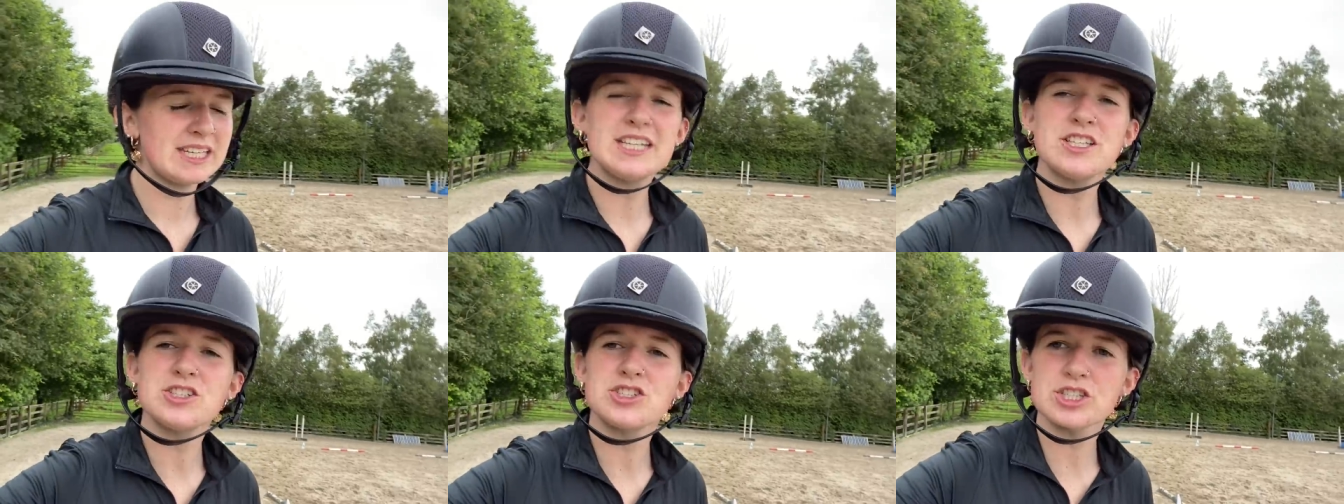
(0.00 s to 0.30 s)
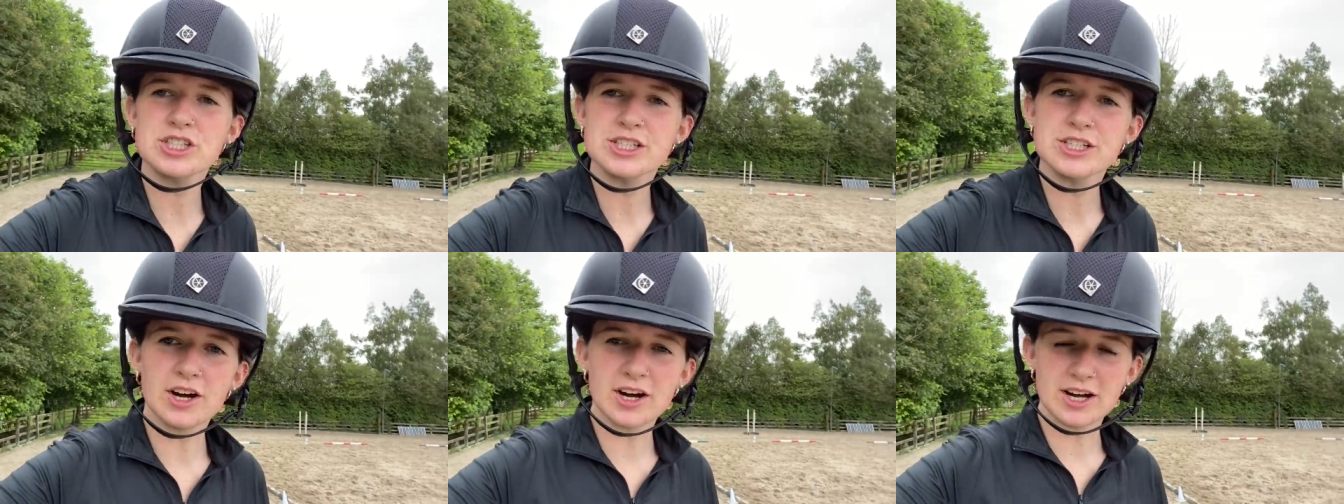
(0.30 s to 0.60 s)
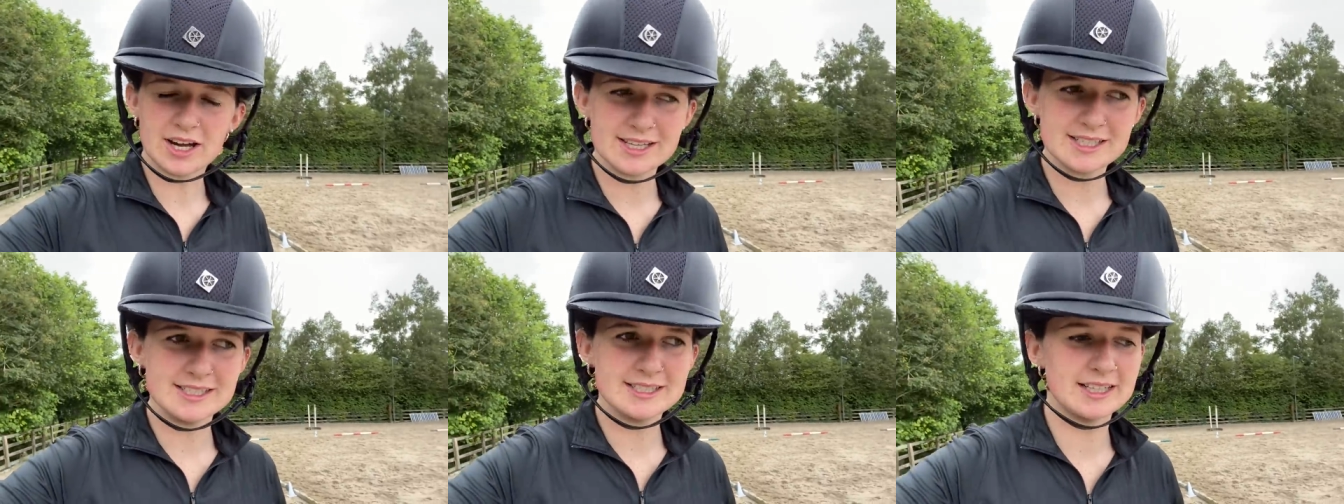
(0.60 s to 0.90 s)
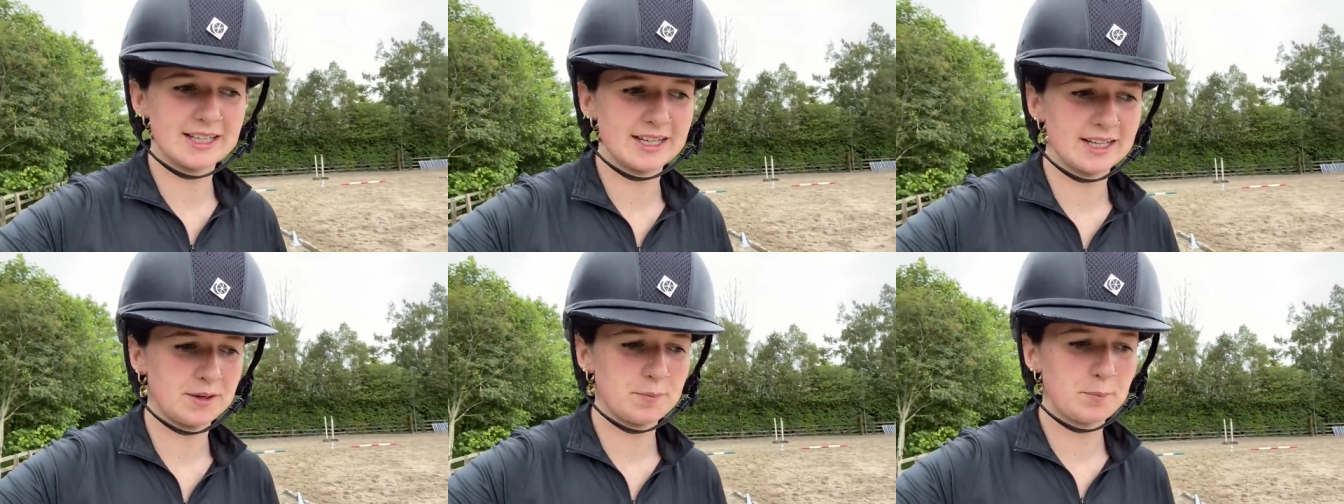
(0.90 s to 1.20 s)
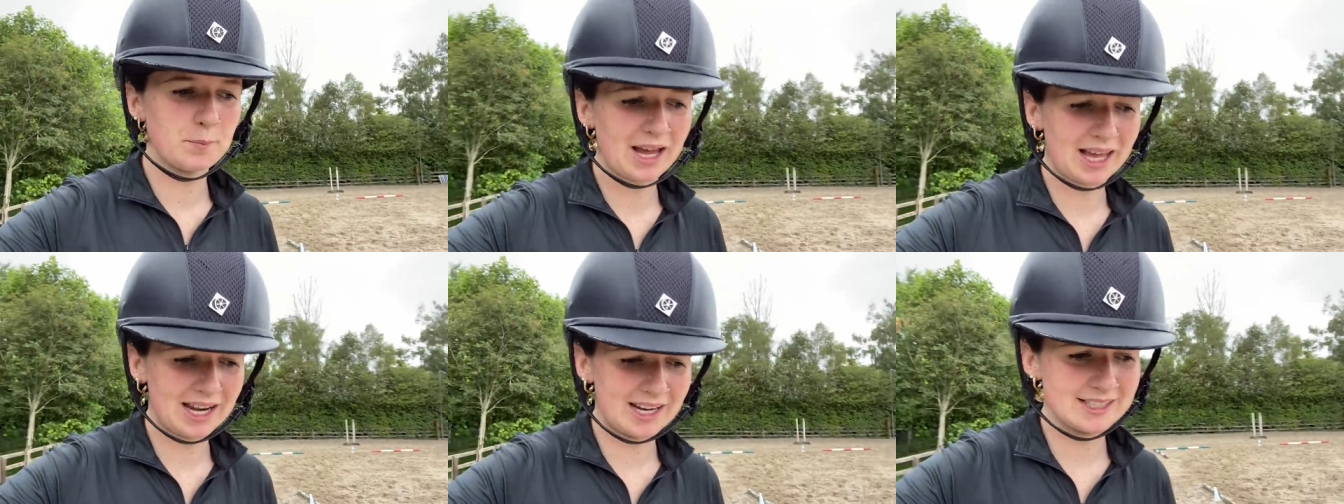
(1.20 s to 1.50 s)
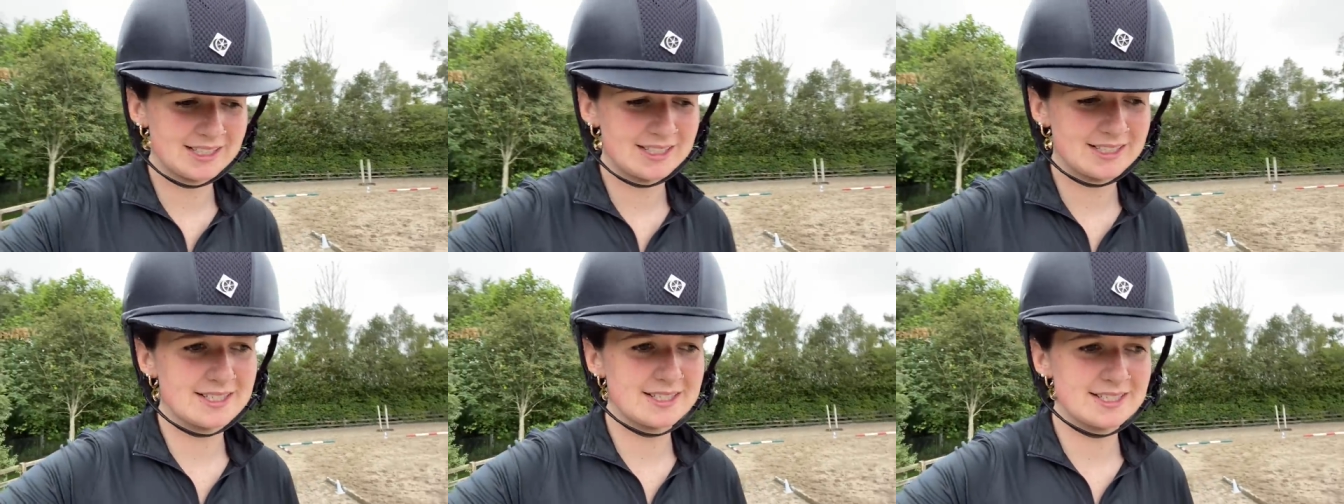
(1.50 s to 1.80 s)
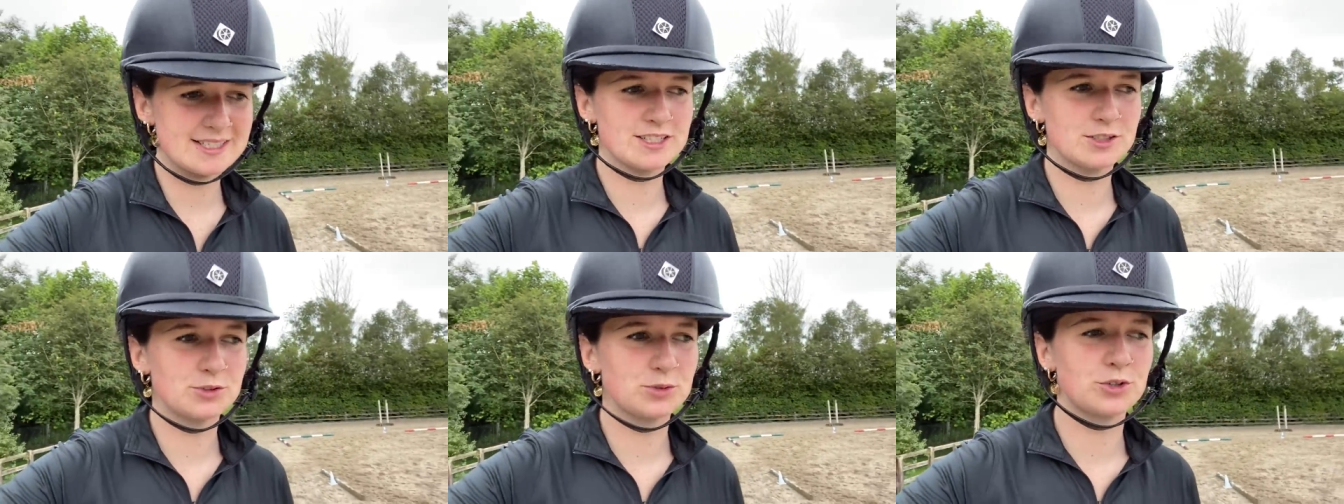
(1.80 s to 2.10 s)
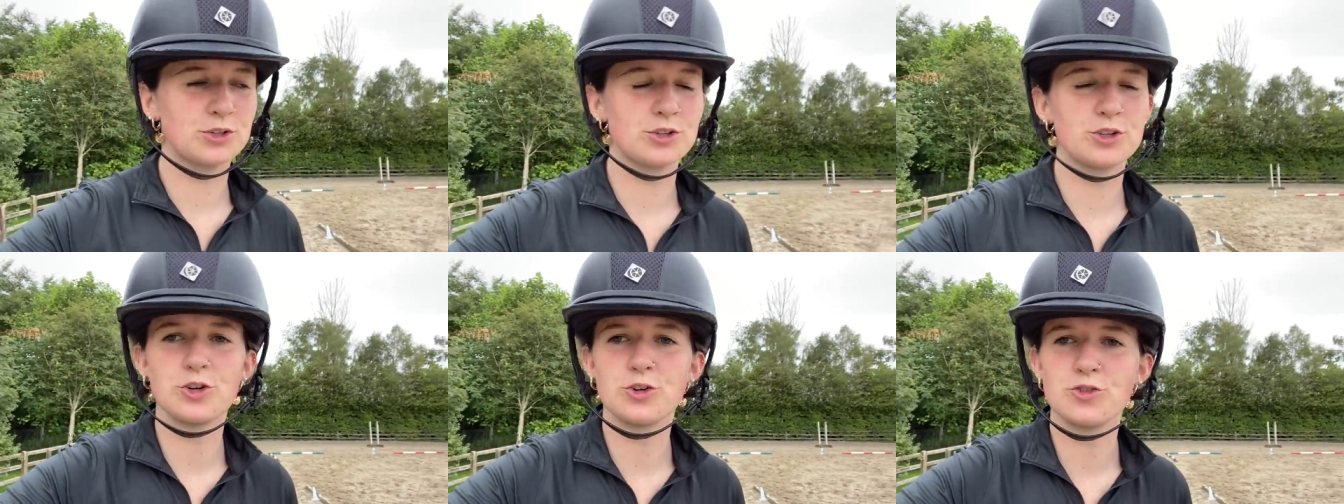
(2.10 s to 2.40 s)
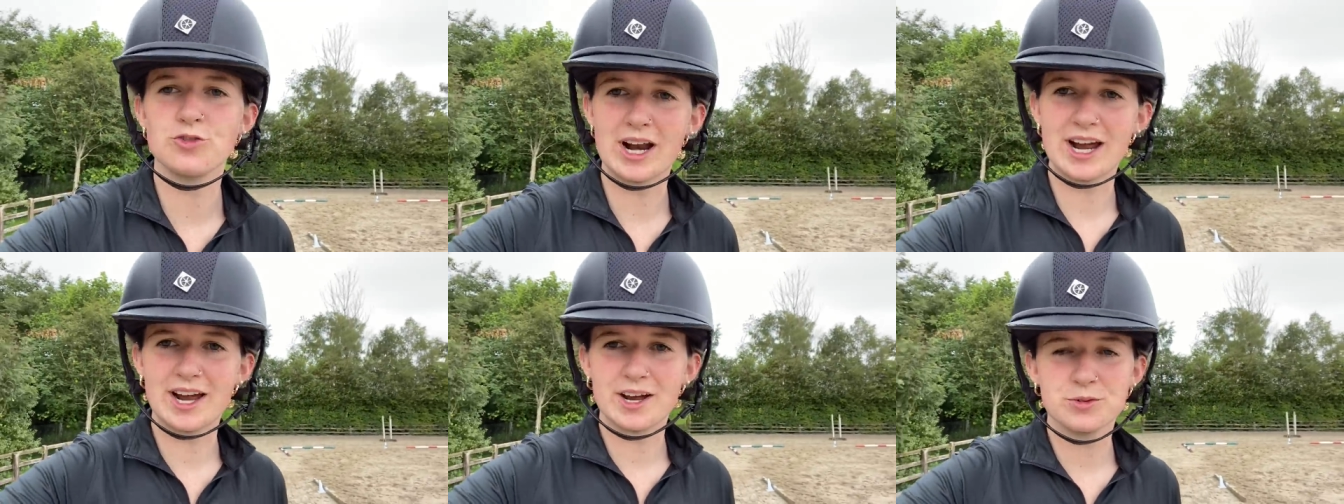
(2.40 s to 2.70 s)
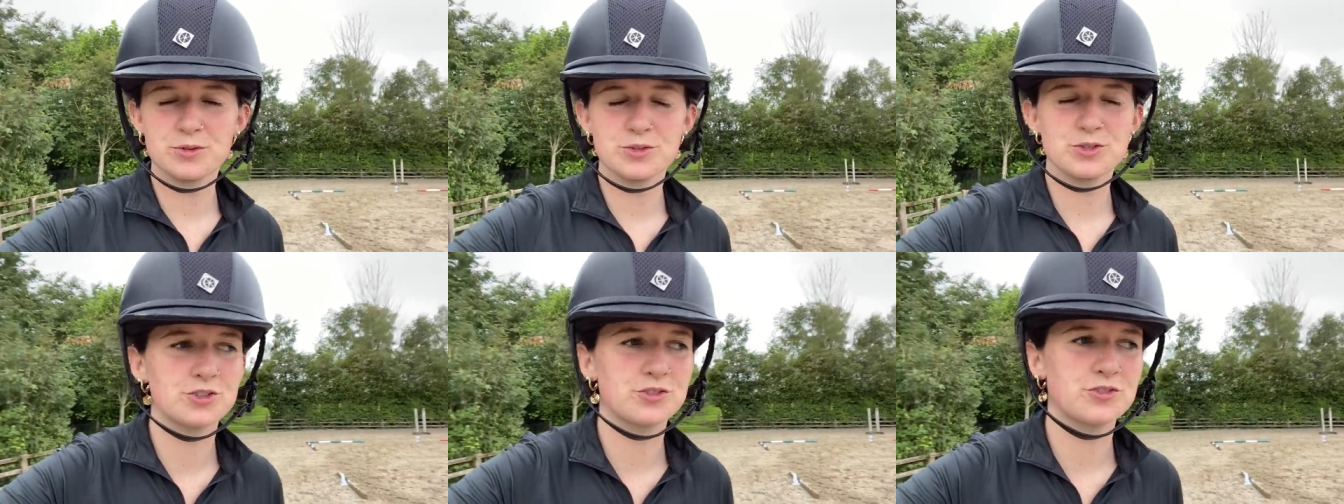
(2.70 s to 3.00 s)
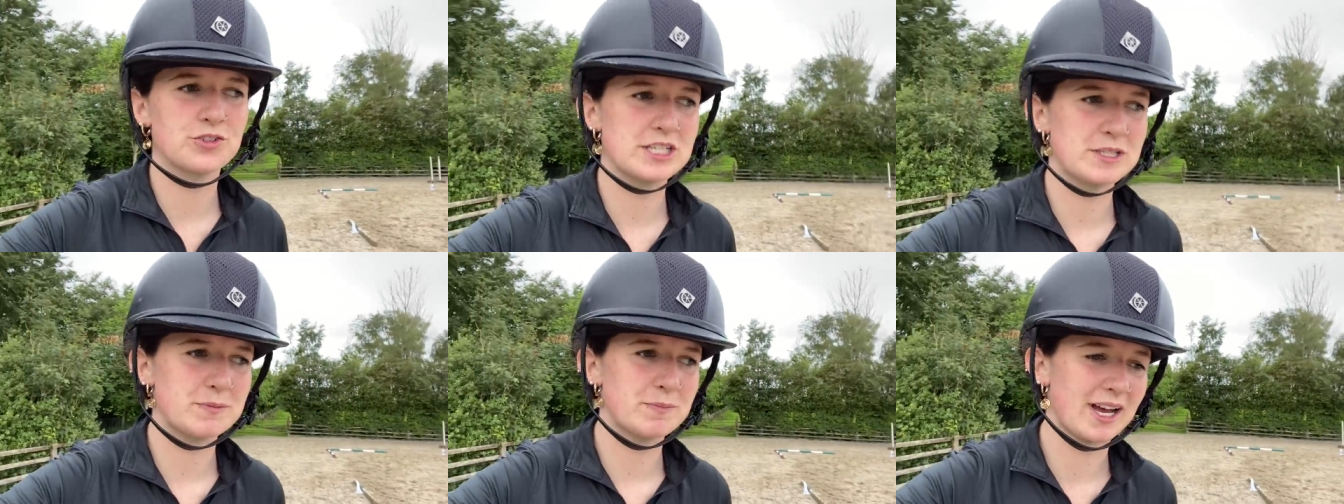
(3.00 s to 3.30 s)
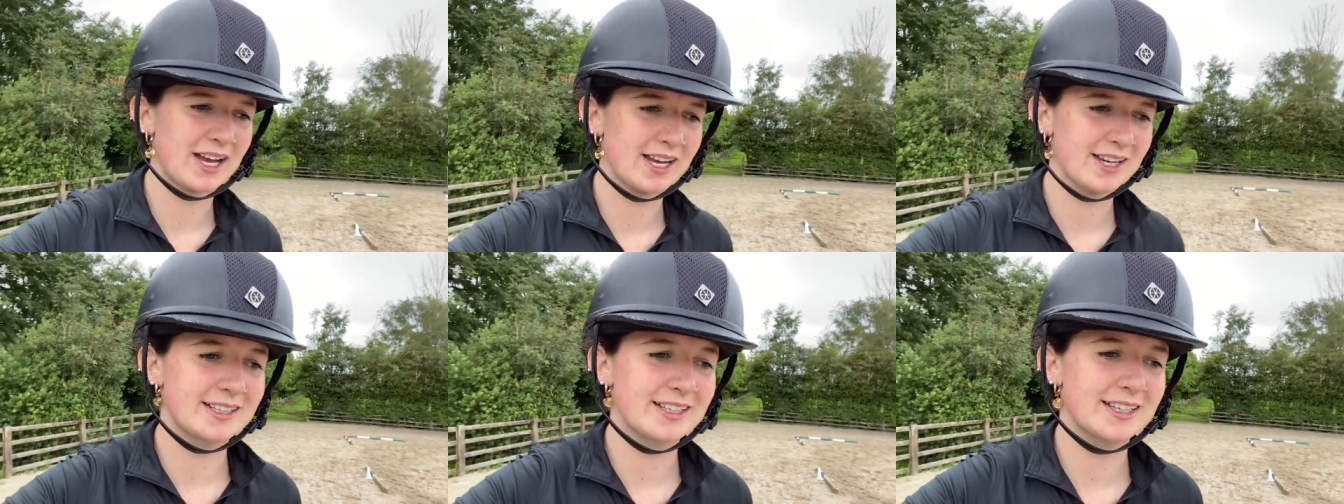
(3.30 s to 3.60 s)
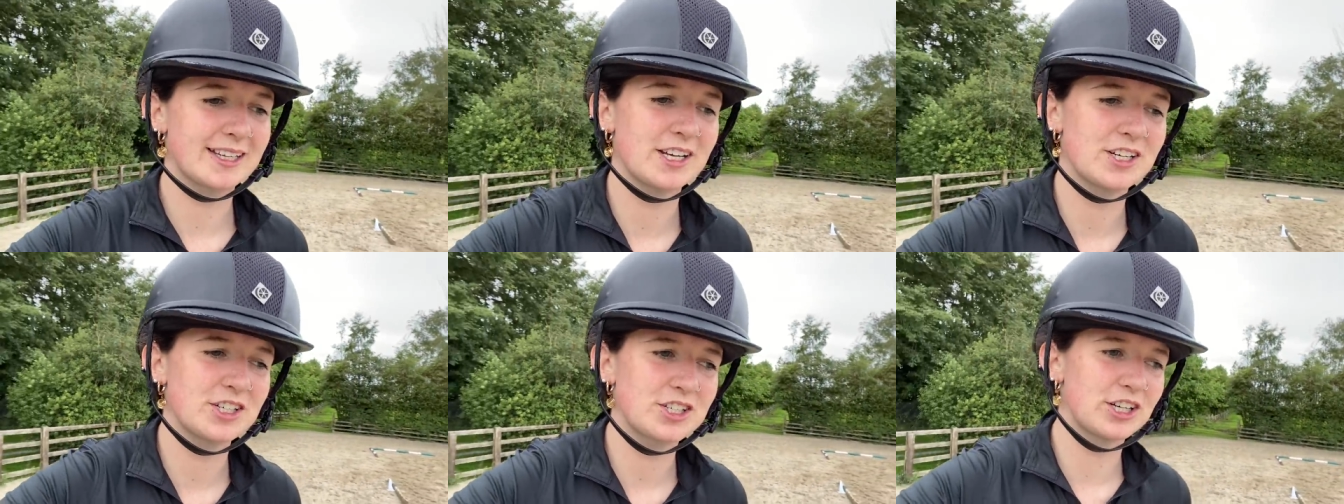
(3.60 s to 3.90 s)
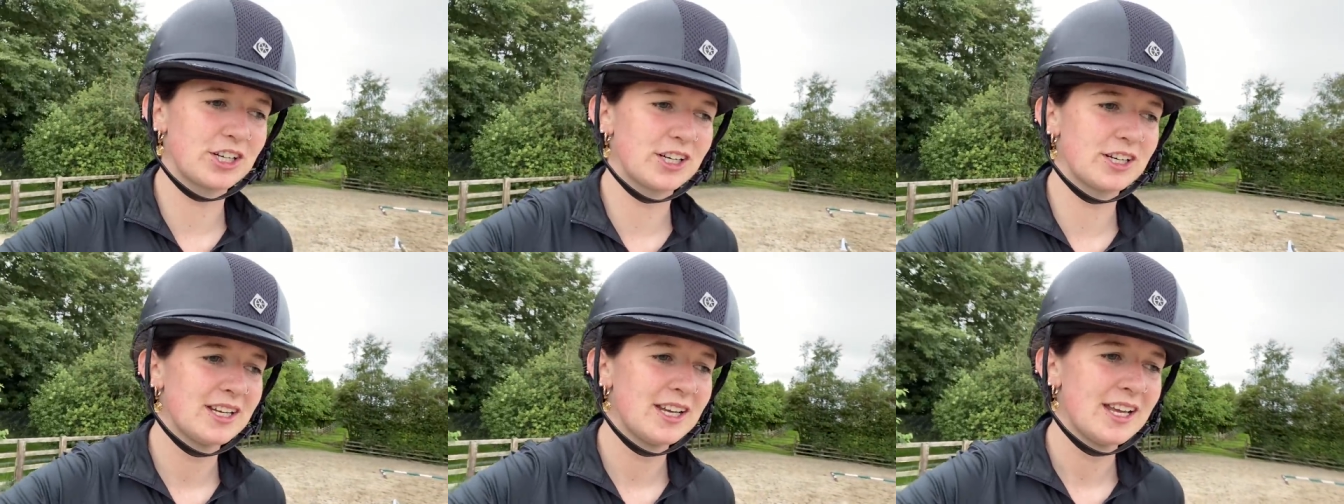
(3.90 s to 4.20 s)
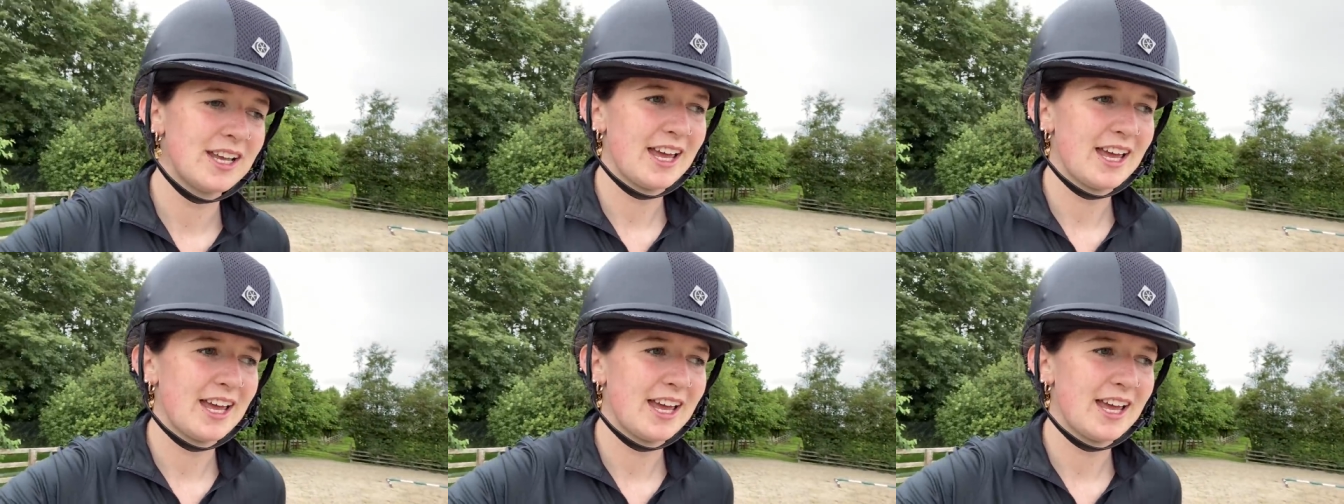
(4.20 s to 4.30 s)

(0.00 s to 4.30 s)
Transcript: just not as like balanced or round over his back in the canter.